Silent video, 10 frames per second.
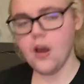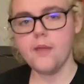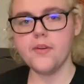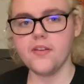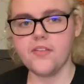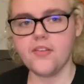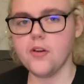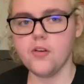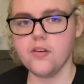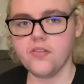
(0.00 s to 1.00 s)
I'm being
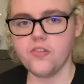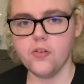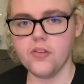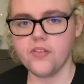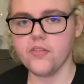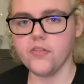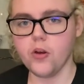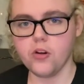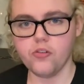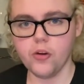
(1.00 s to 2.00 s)
serious too, this is
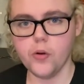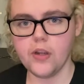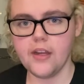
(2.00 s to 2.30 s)
not a joke.